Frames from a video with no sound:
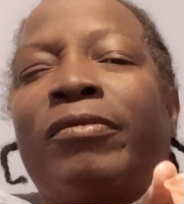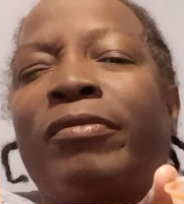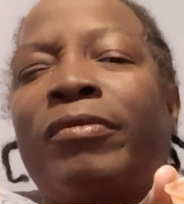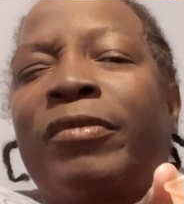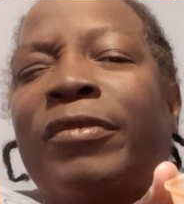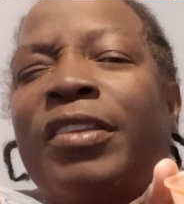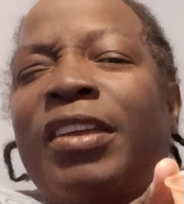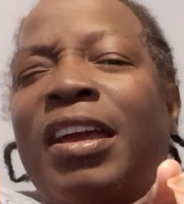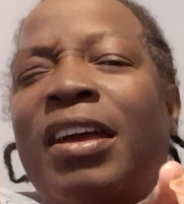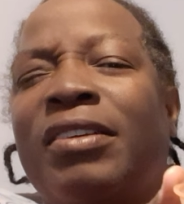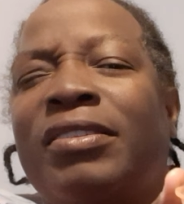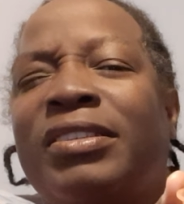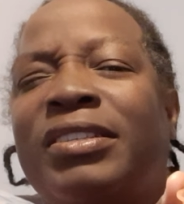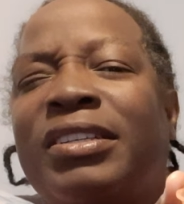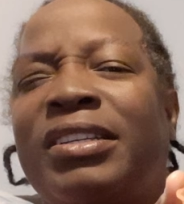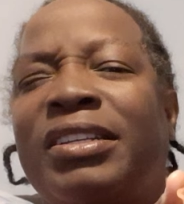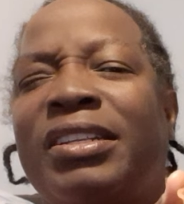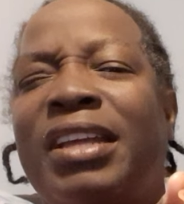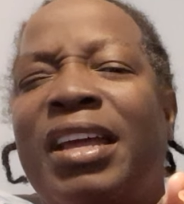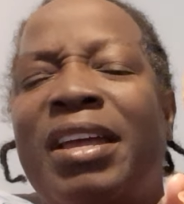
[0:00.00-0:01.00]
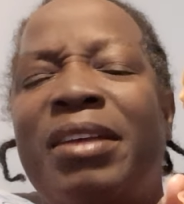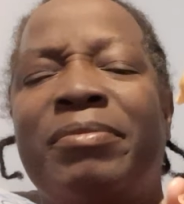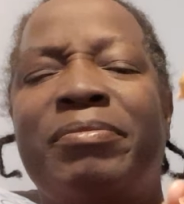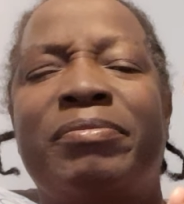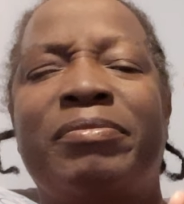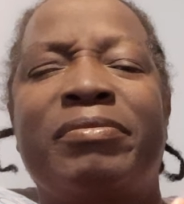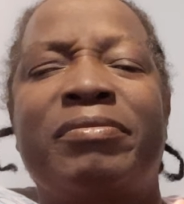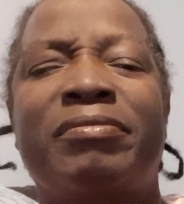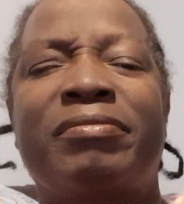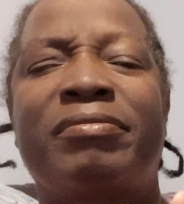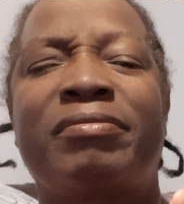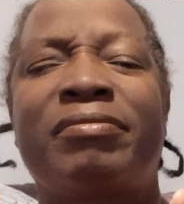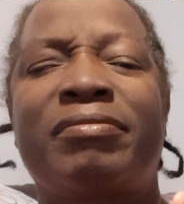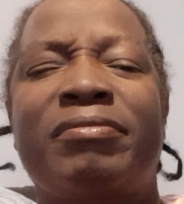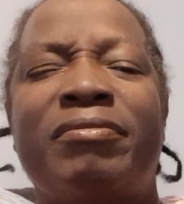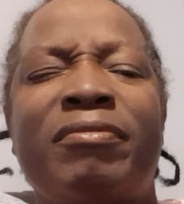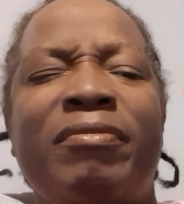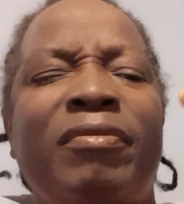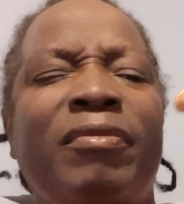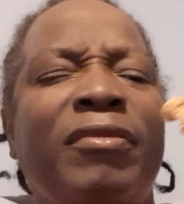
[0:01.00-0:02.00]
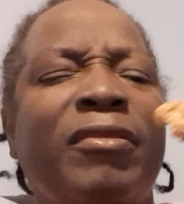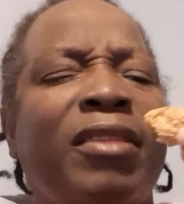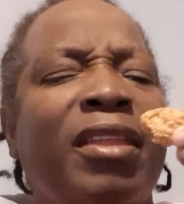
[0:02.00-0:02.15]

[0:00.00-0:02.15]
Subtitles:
Y'all see that? Mmm.